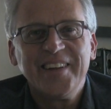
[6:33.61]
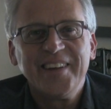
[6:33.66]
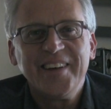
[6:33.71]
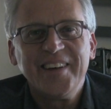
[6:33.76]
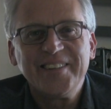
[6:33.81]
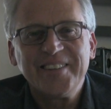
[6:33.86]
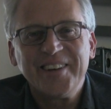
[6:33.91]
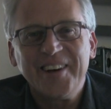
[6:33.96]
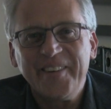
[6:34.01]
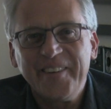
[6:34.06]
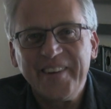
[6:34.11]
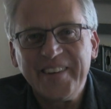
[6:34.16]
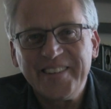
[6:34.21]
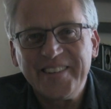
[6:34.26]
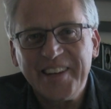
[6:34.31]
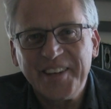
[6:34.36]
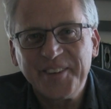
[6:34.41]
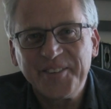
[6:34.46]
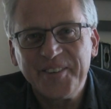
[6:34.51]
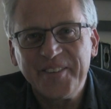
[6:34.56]
as always,
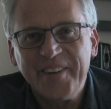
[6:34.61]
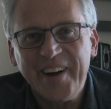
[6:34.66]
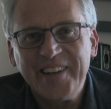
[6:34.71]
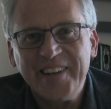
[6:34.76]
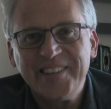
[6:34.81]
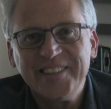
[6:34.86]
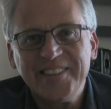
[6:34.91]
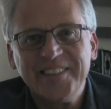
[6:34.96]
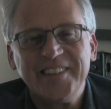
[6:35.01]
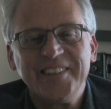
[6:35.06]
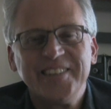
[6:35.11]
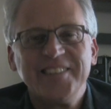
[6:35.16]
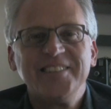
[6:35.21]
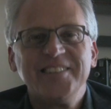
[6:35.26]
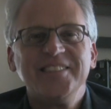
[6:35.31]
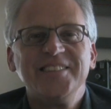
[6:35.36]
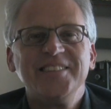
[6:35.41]
thanks for watching and